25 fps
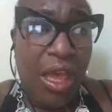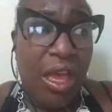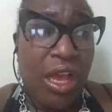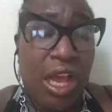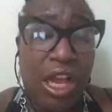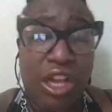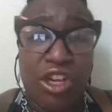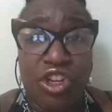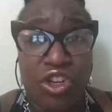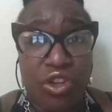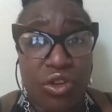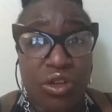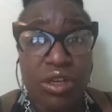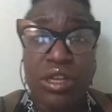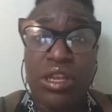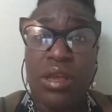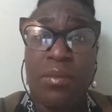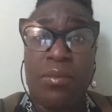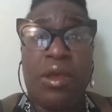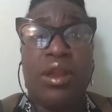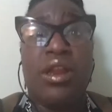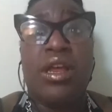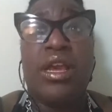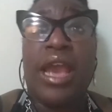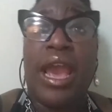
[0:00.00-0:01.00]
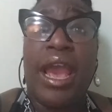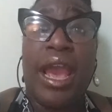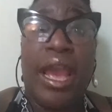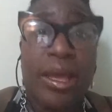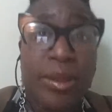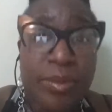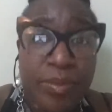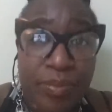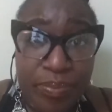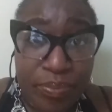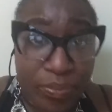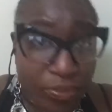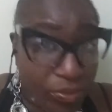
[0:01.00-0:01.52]
Because you can
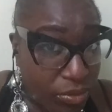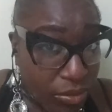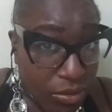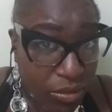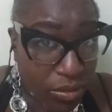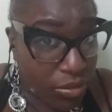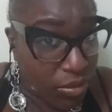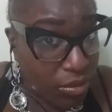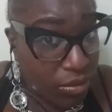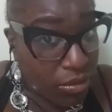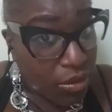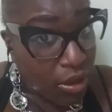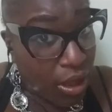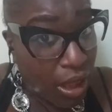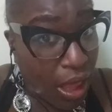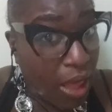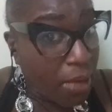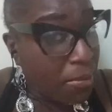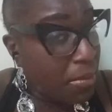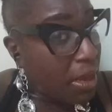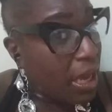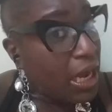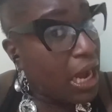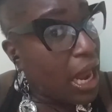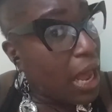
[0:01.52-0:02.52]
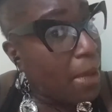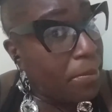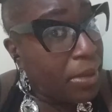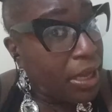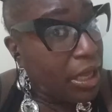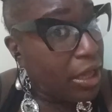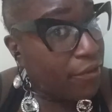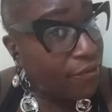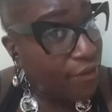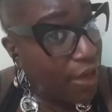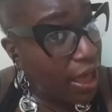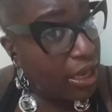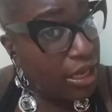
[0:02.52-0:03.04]
communicate, it may not
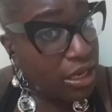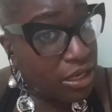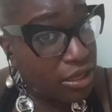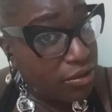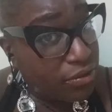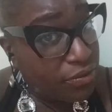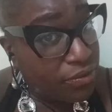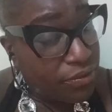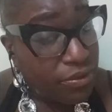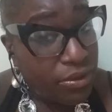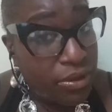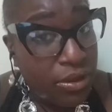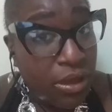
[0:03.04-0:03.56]
be effective,